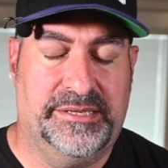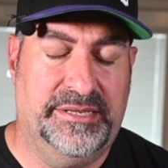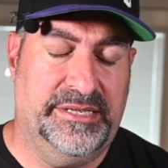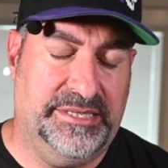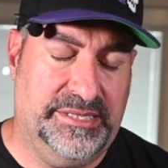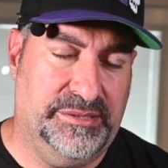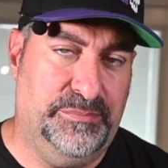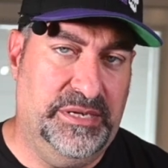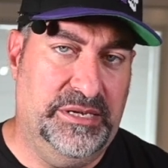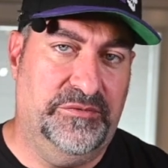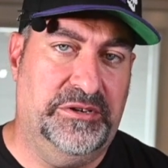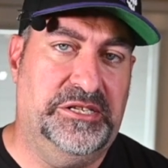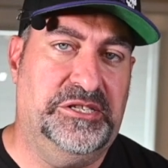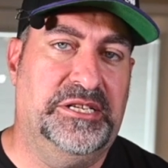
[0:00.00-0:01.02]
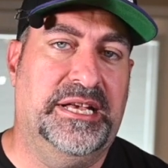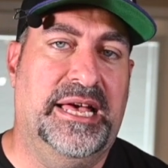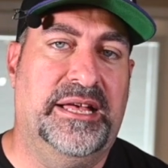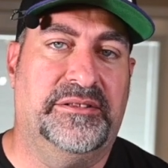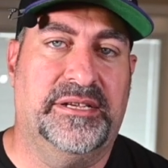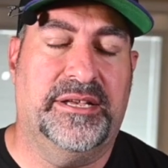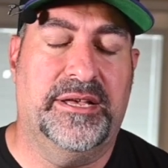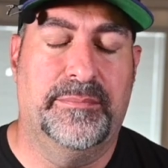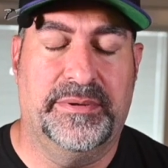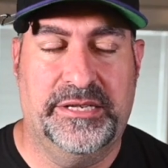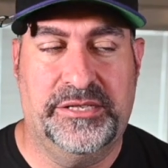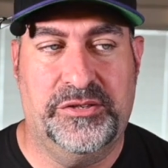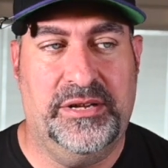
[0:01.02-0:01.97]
So this is me reaching out to companies.